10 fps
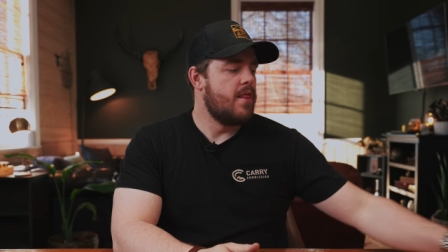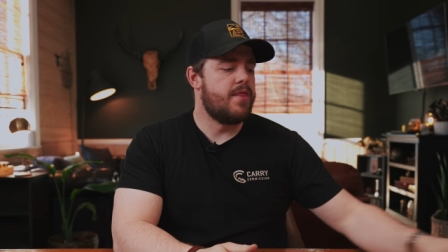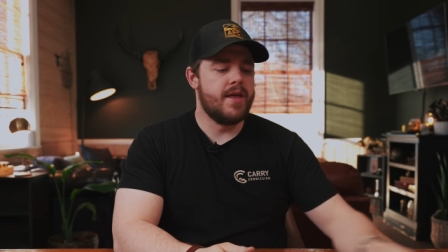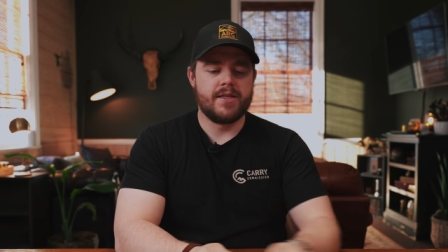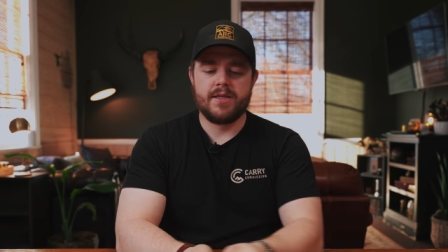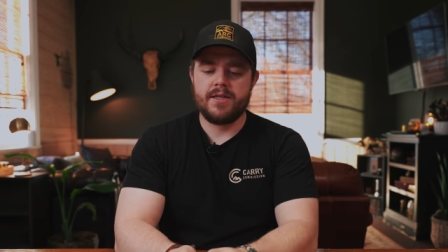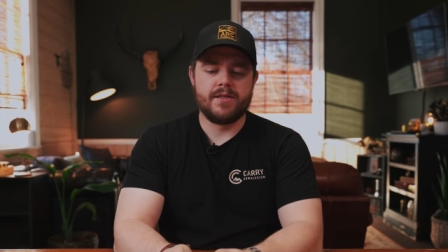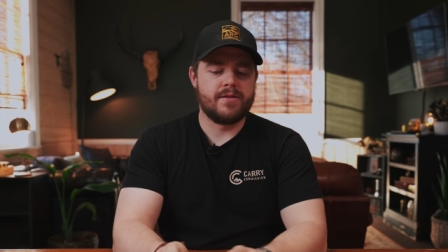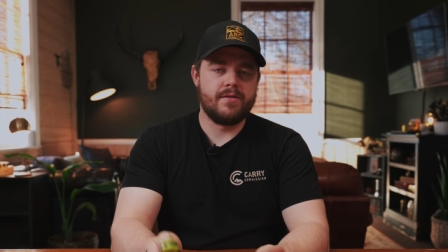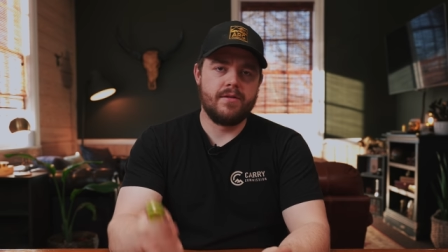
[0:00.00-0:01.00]
This
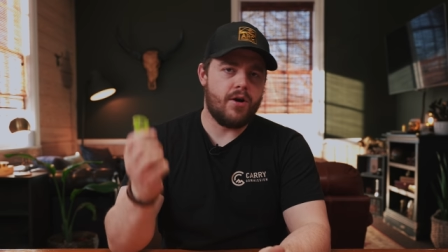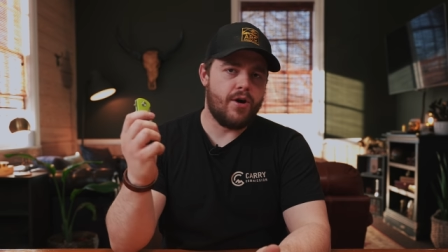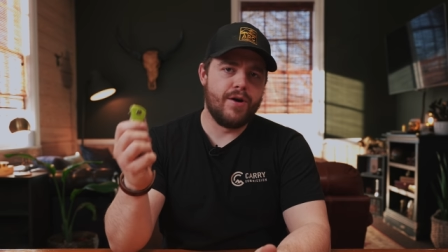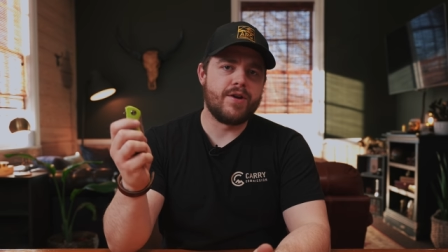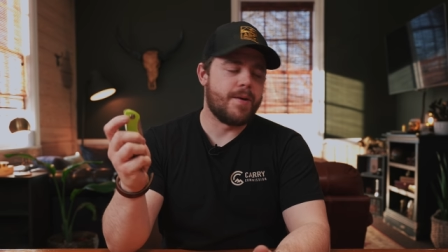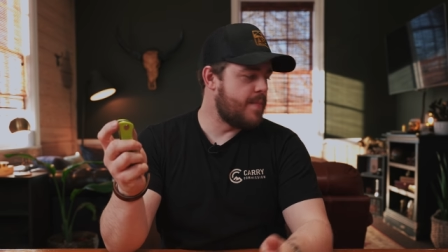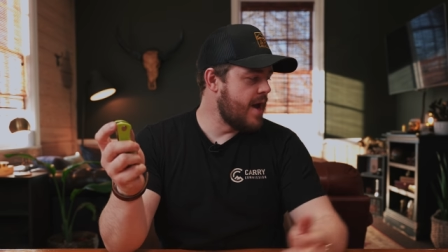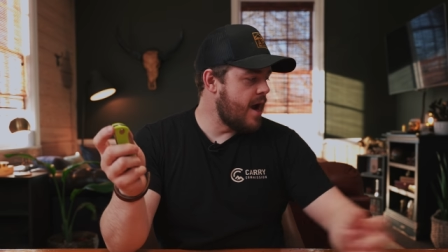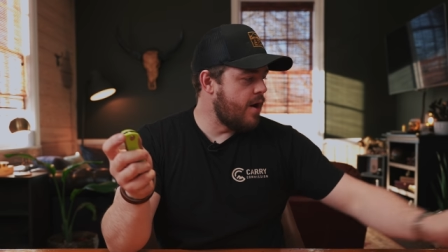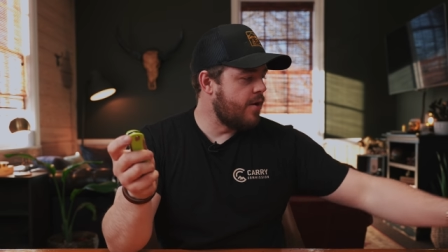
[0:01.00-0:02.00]
is hard to
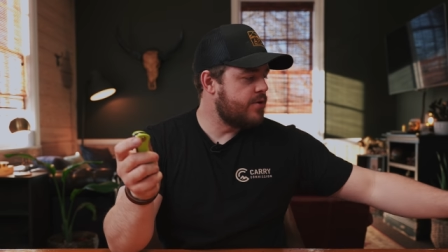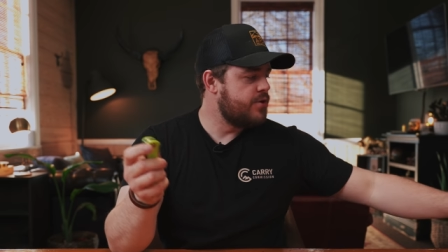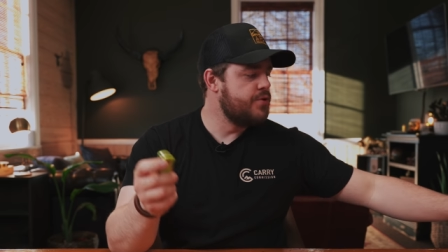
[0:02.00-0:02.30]
compare